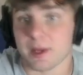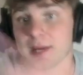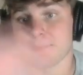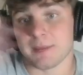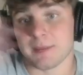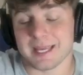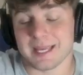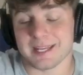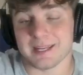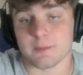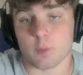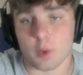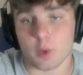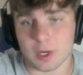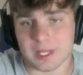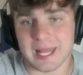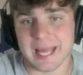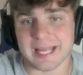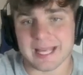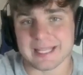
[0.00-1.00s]
making it more
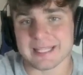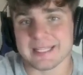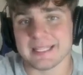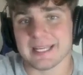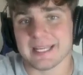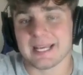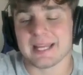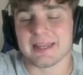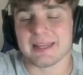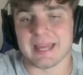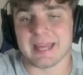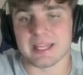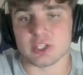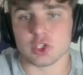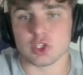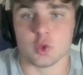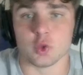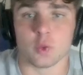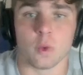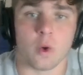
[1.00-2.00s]
likely that
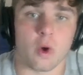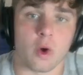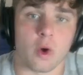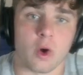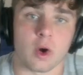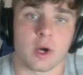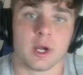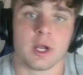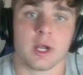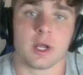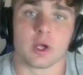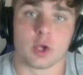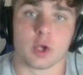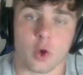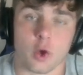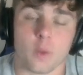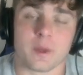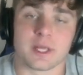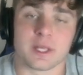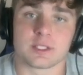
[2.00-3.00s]
you are
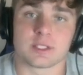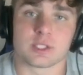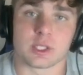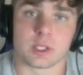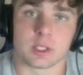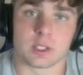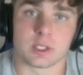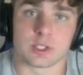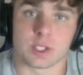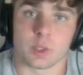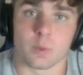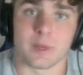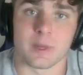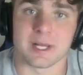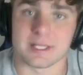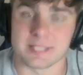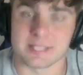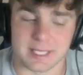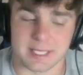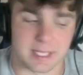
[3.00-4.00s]
going to, to win a
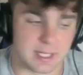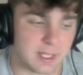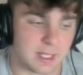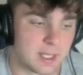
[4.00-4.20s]
ticket.